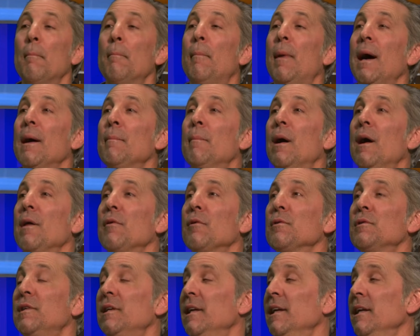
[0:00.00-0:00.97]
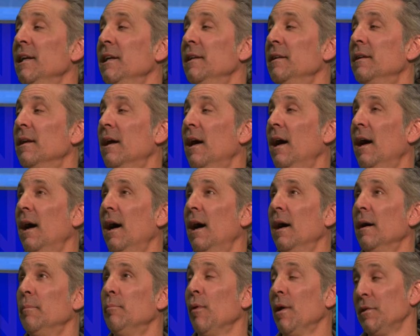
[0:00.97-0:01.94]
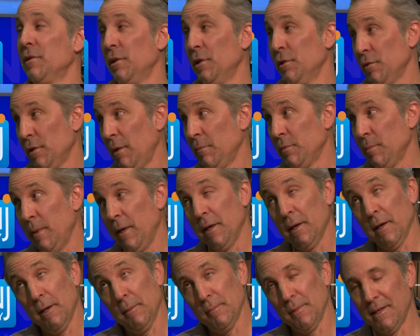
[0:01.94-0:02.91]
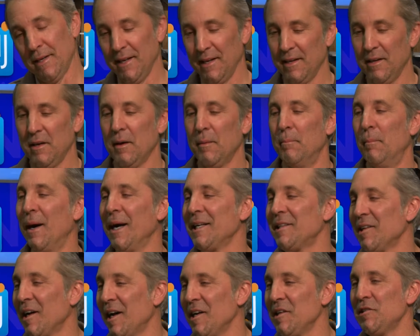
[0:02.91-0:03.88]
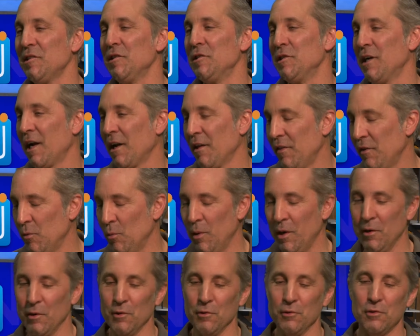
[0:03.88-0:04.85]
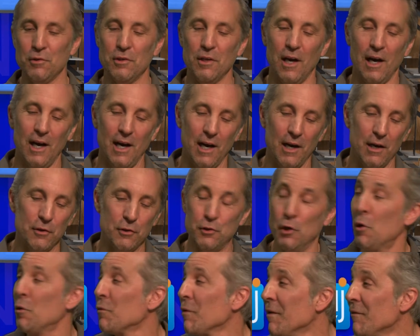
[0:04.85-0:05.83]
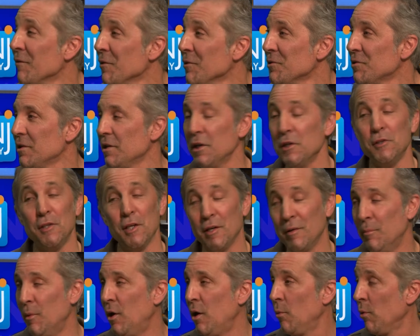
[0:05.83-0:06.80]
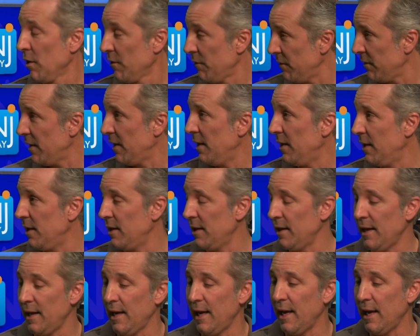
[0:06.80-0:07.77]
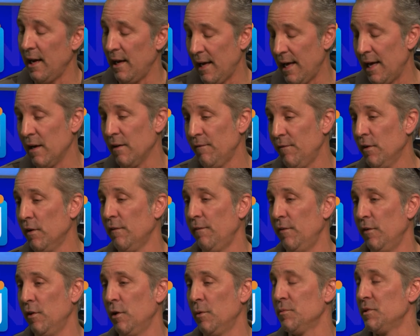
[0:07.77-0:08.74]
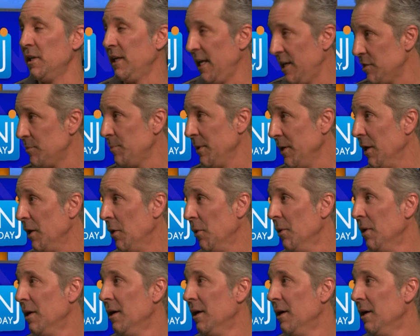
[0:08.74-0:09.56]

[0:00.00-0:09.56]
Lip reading: My mother did President Trump's makeup, Mike Tyson, Jonathan Winters, Joan Rivers, did them all. Worked for NFL Films and HBO.